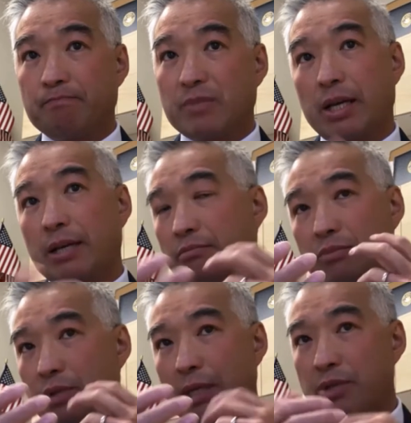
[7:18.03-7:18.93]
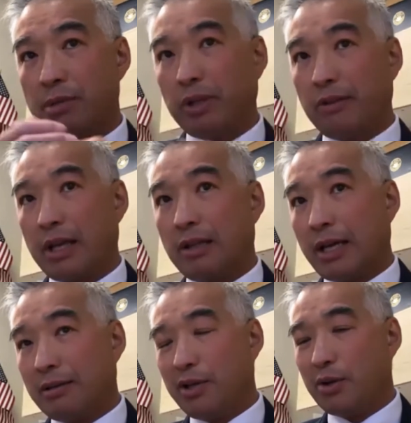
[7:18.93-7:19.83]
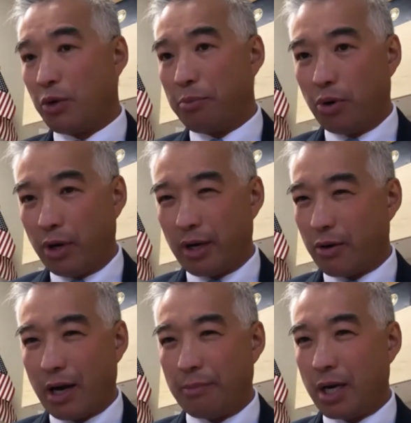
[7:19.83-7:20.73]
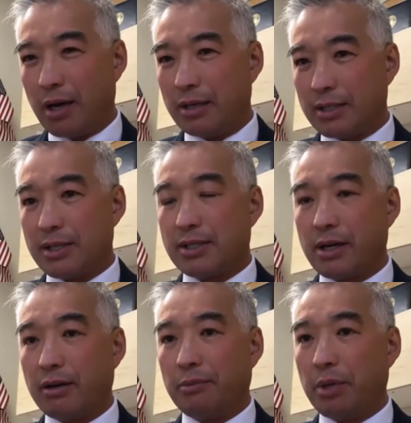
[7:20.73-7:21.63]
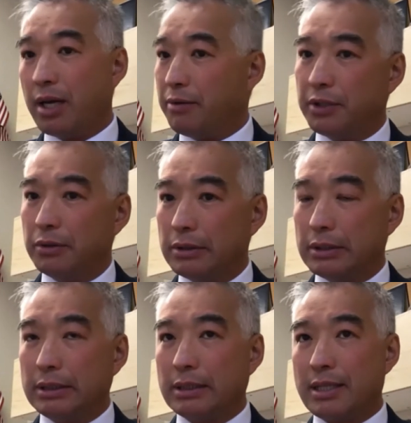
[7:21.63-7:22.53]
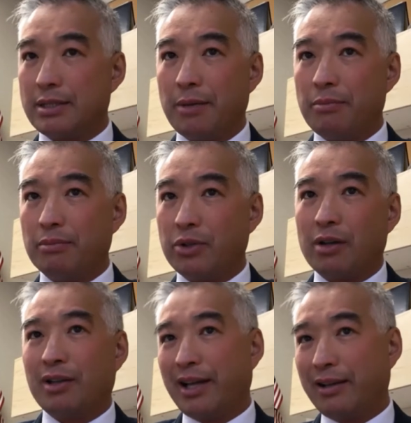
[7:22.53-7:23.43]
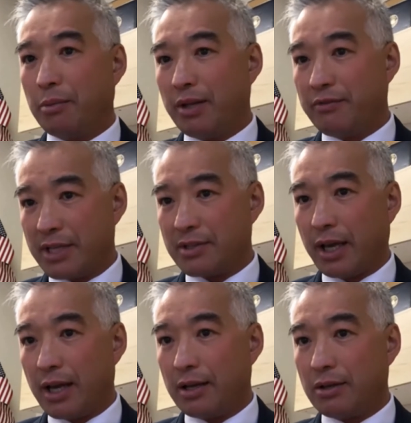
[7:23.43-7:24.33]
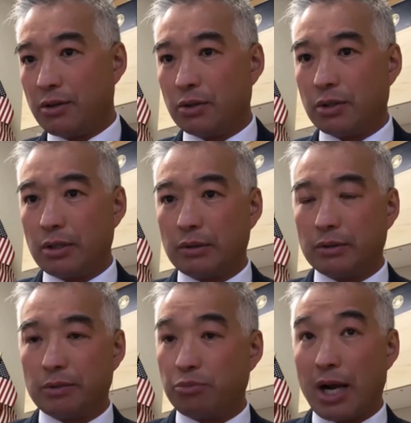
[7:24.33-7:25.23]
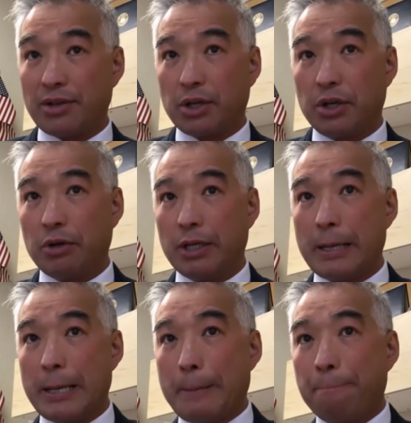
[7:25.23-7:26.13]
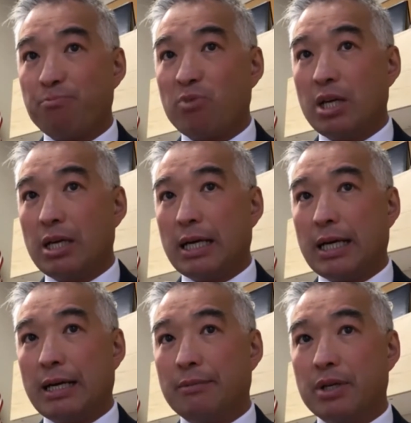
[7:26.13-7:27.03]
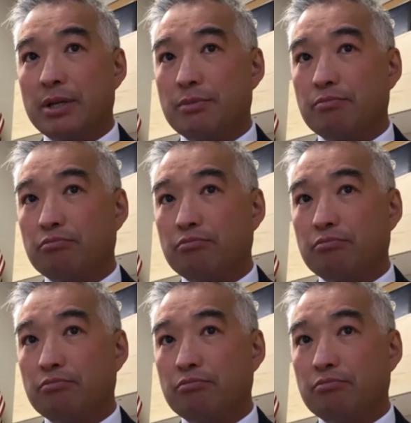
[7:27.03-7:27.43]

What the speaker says: And some simply think that reporting a crime may not necessarily be helpful because they're not likely to be investigated or prosecuted, and